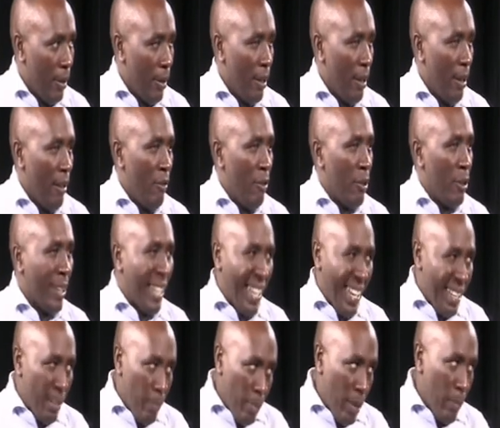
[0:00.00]
If you
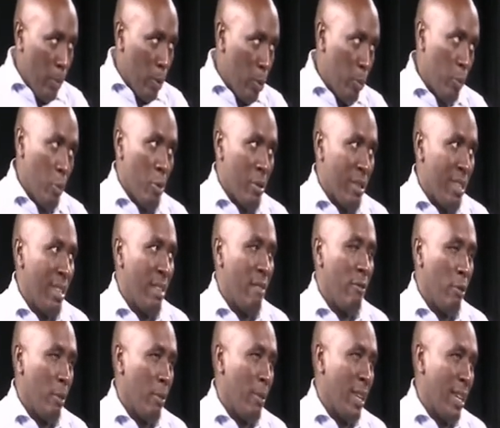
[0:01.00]
can't be able to proceed
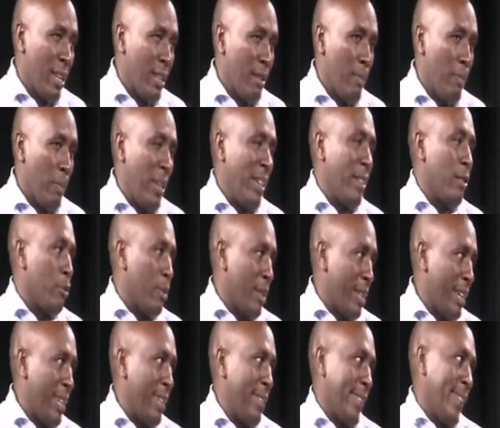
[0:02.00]
from that peak to
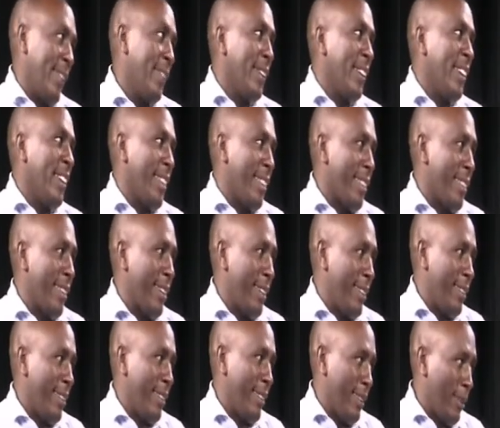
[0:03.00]
another,
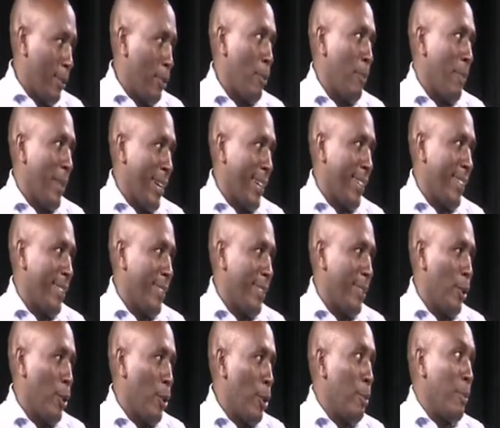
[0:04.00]
then go back.
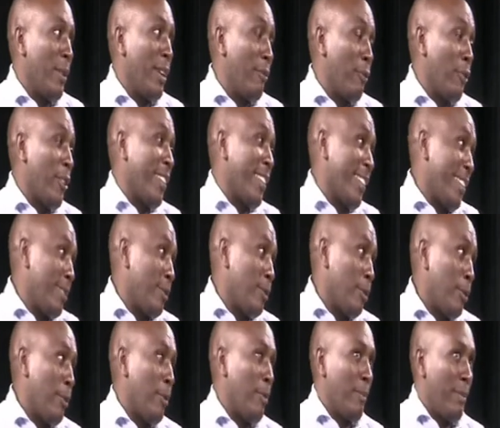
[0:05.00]
Or wait for the rest to
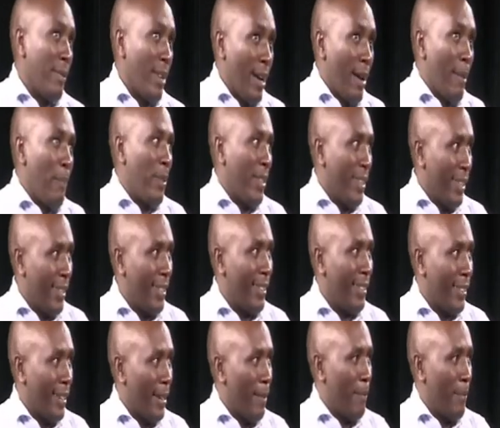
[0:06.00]
go up and then
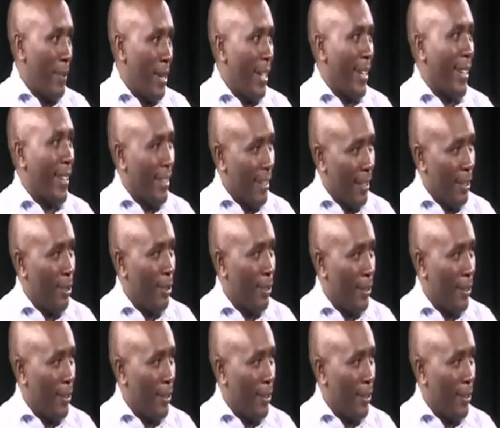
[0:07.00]
come back. And then